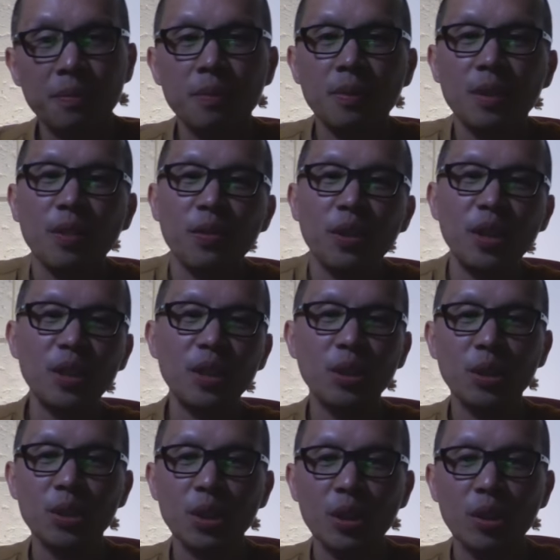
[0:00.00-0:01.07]
If you need to
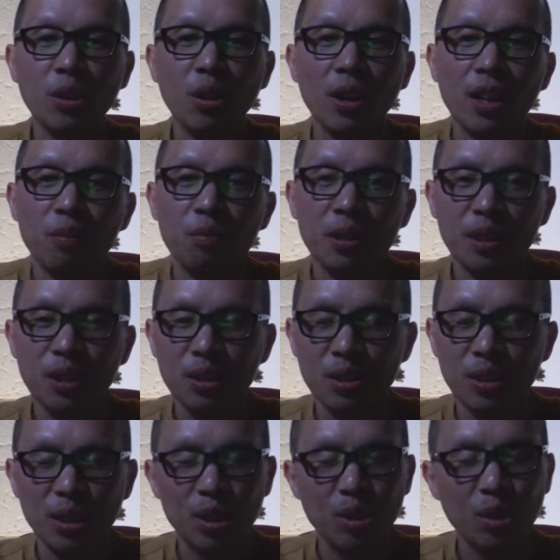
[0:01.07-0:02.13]
use the toilet, please
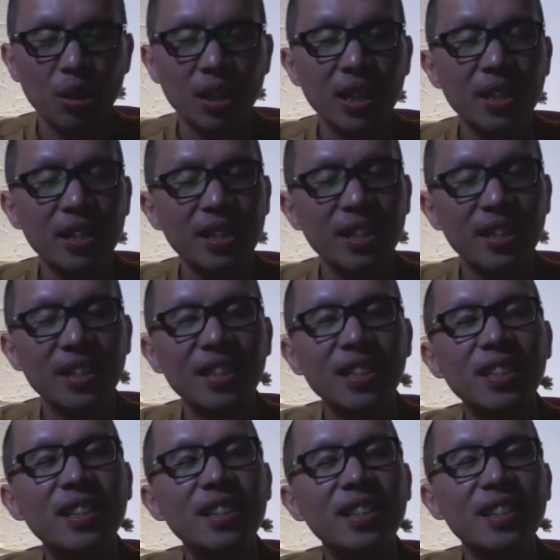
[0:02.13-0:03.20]
use the
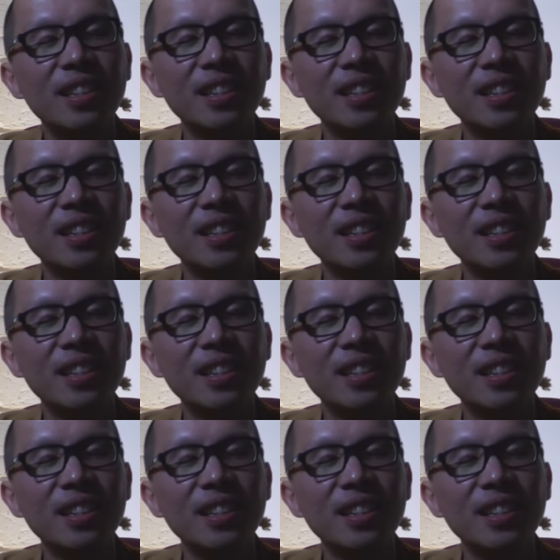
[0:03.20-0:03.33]
toilet.